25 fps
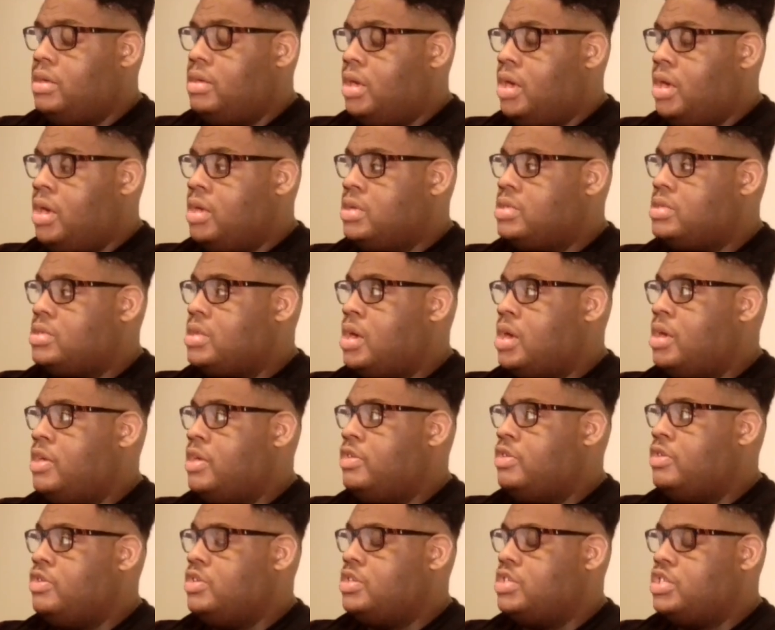it's
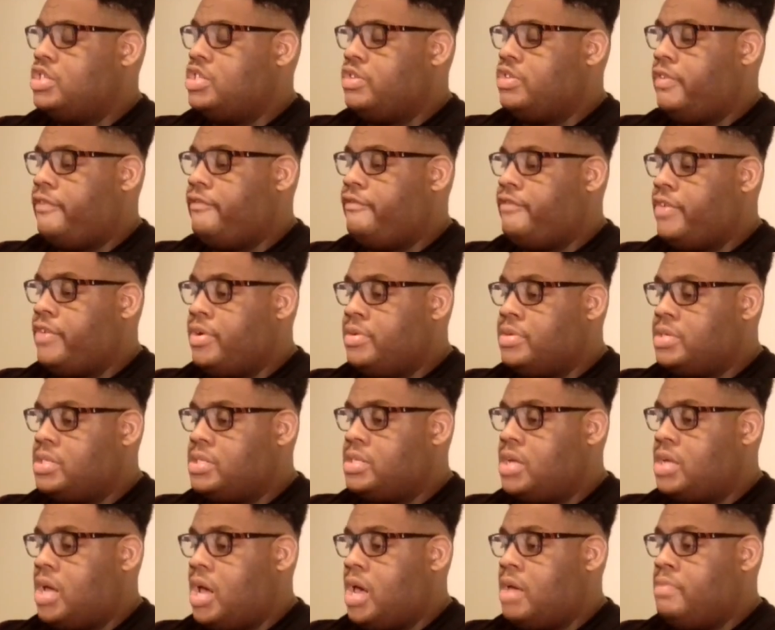like this is your
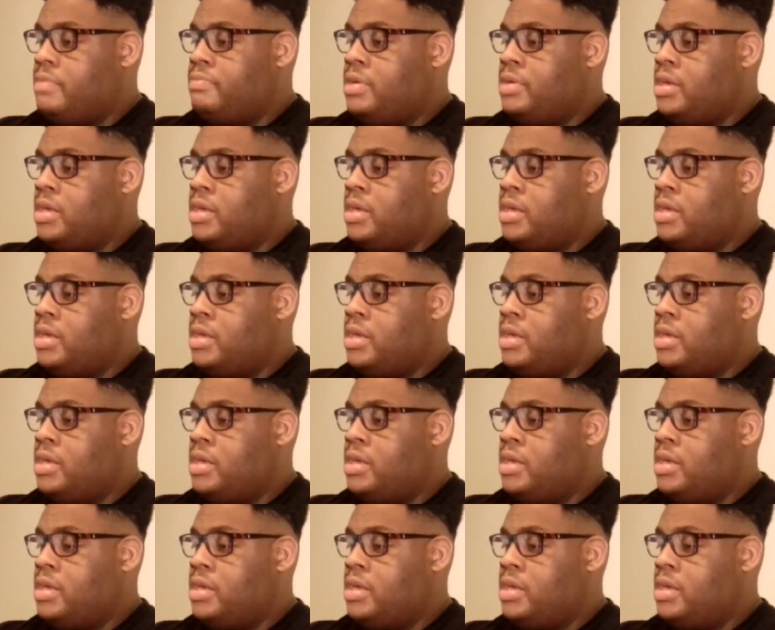first time